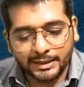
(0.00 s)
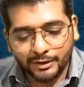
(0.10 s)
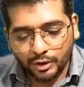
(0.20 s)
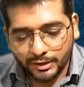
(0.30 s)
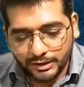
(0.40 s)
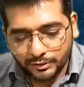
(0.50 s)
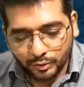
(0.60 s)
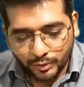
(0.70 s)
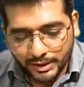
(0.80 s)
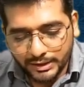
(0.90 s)
I did not
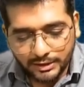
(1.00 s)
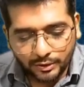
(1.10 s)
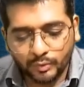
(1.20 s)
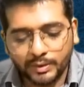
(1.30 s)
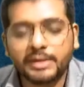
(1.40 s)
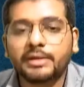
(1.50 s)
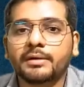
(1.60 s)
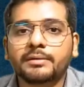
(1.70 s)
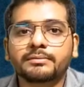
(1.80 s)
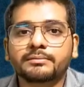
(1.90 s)
include anything over
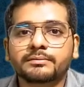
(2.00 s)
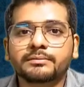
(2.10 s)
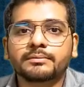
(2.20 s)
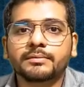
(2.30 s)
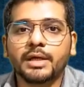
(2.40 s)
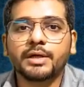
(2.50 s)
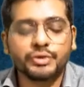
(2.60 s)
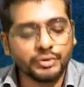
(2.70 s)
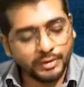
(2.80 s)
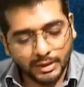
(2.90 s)
here.
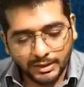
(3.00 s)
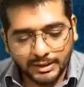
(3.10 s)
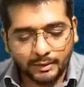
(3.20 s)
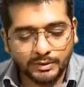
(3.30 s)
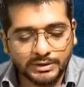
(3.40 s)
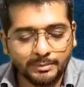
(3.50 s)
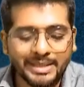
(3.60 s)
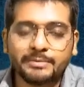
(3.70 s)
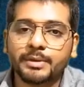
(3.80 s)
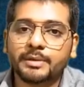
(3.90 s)
Understood? That was the
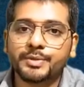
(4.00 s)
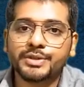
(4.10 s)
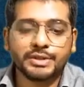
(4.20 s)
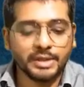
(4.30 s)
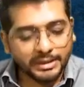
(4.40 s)
main purpose.